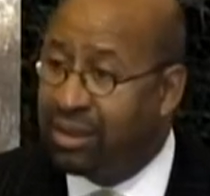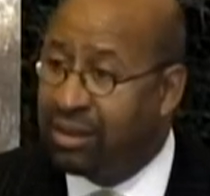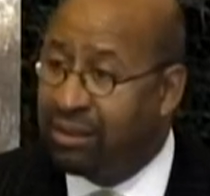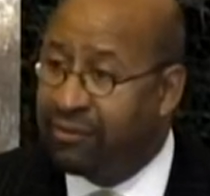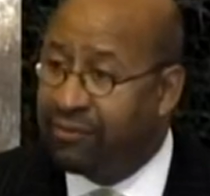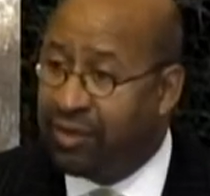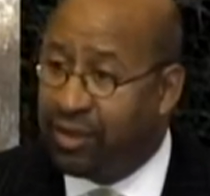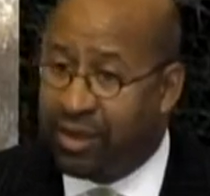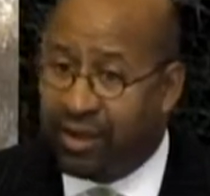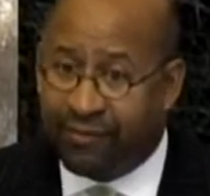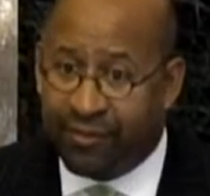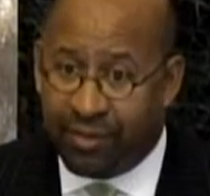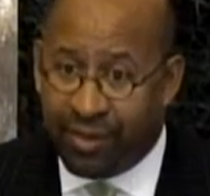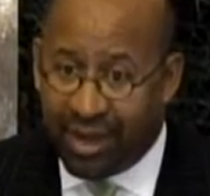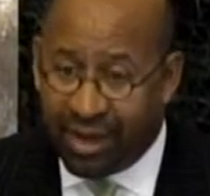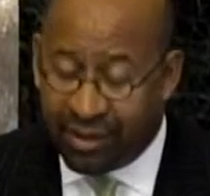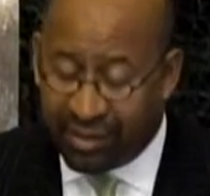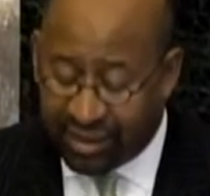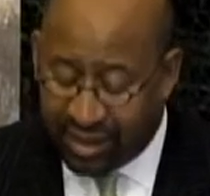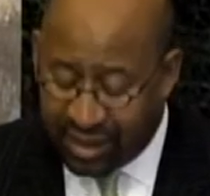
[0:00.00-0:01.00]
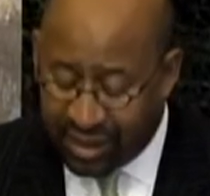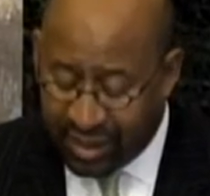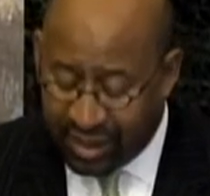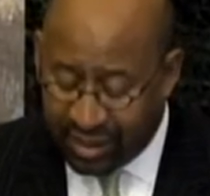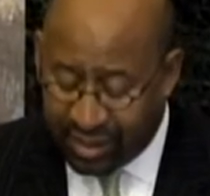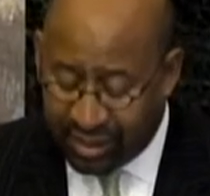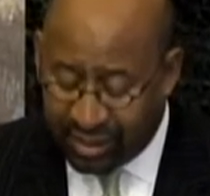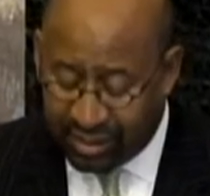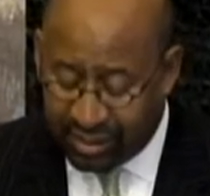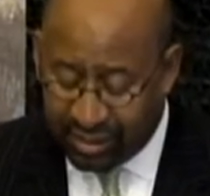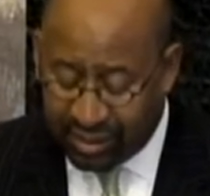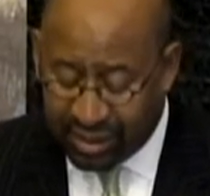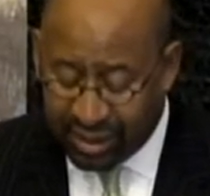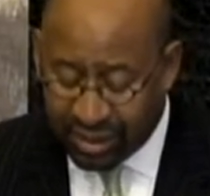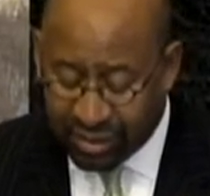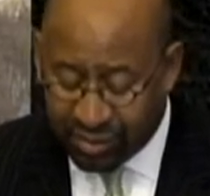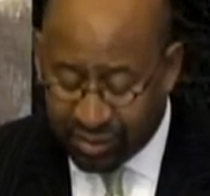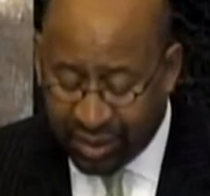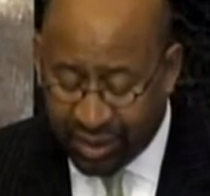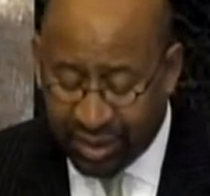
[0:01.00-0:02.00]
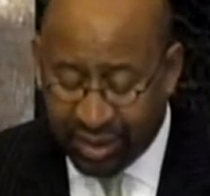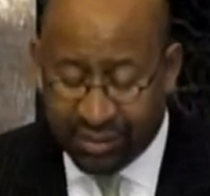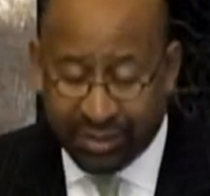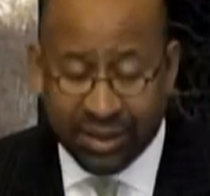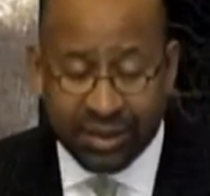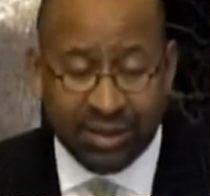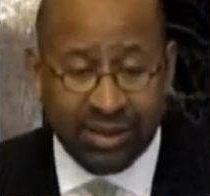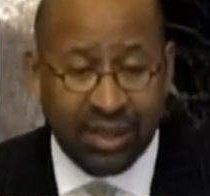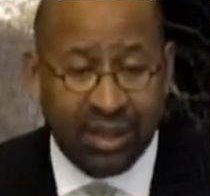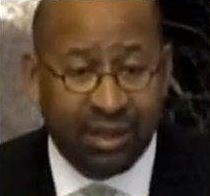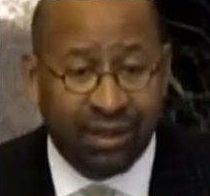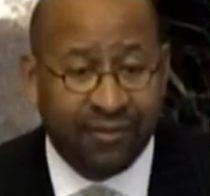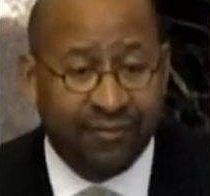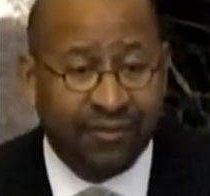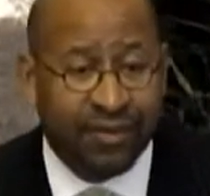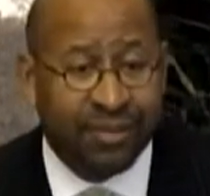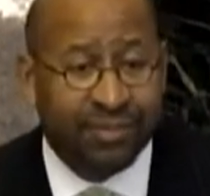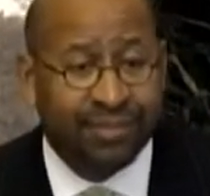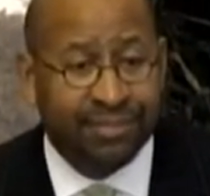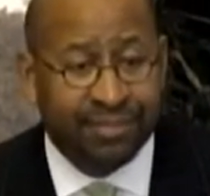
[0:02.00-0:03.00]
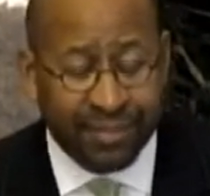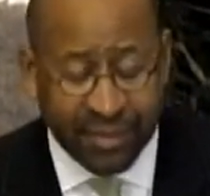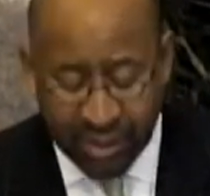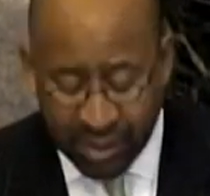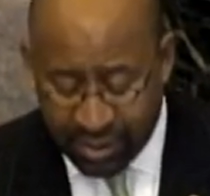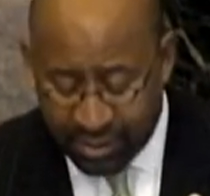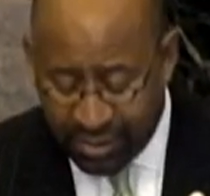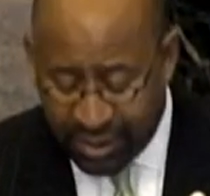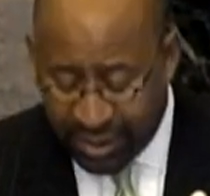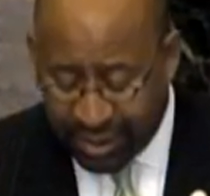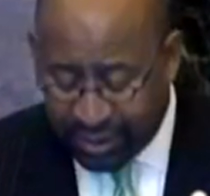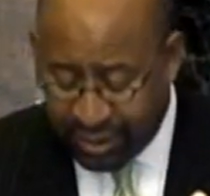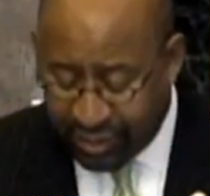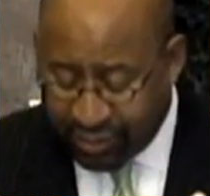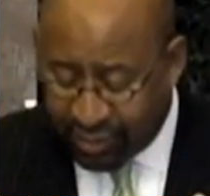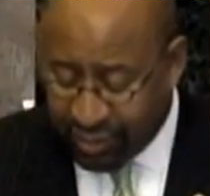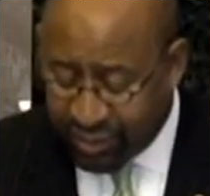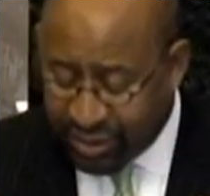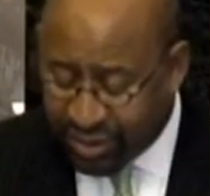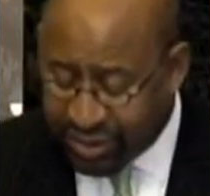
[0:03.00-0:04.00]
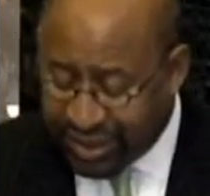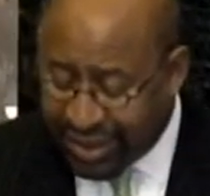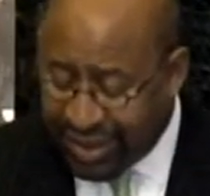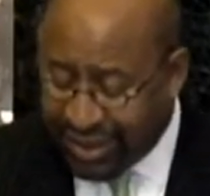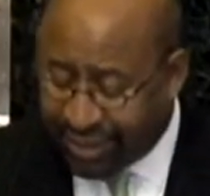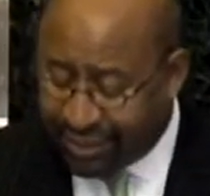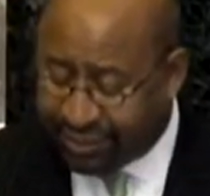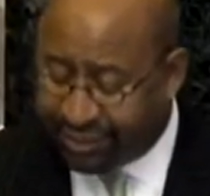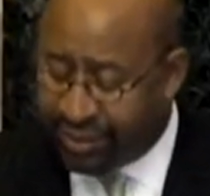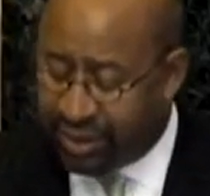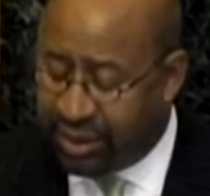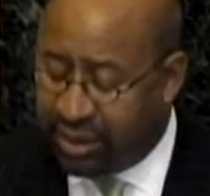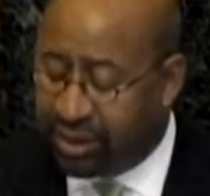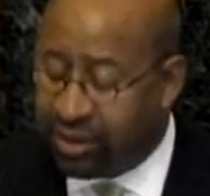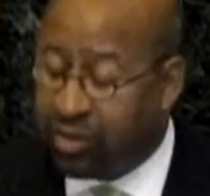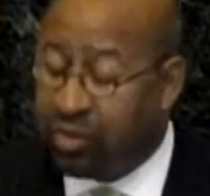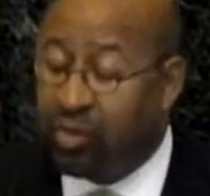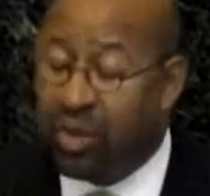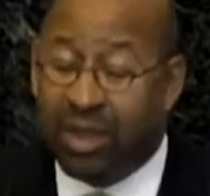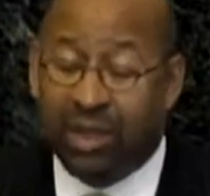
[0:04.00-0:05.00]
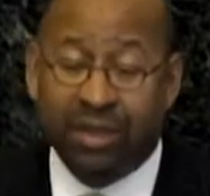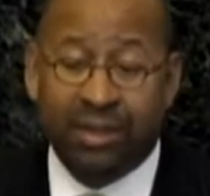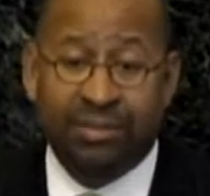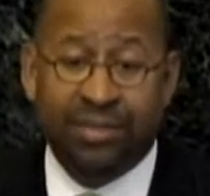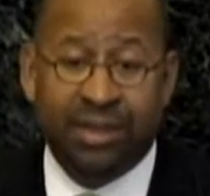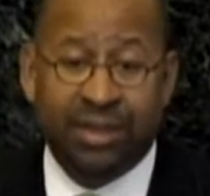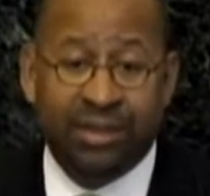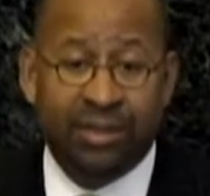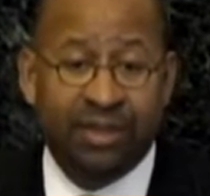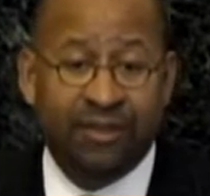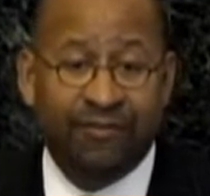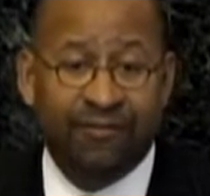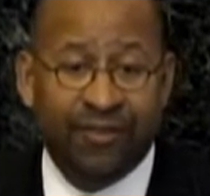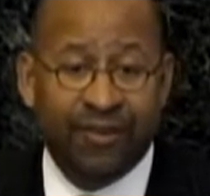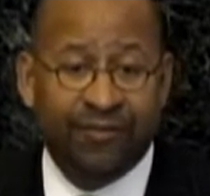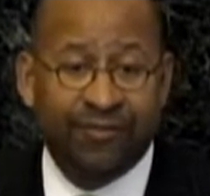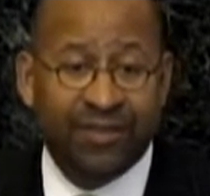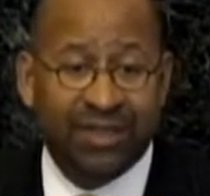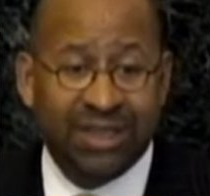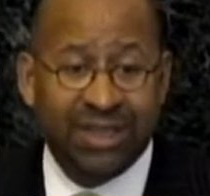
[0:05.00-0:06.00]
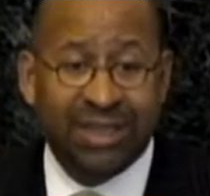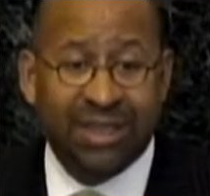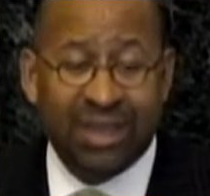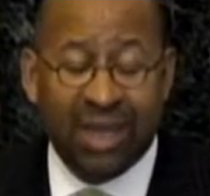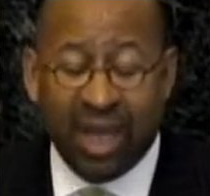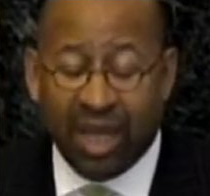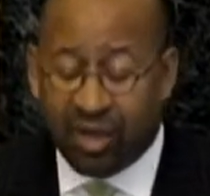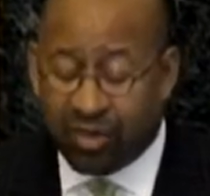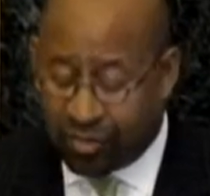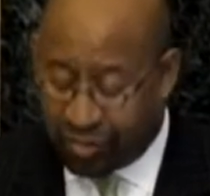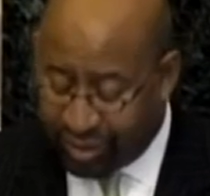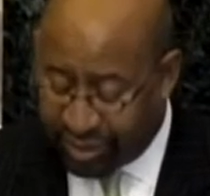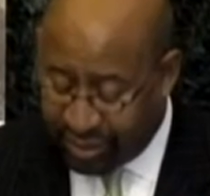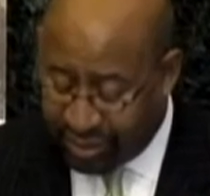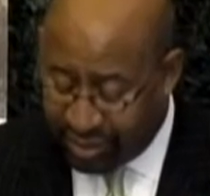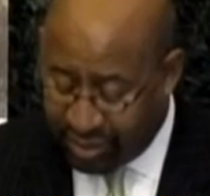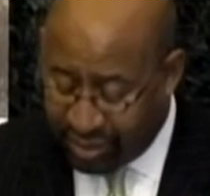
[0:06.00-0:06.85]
Philadelphia Marathon and Desiree and myself and Melanie, we reached out to welcome nearly 1,500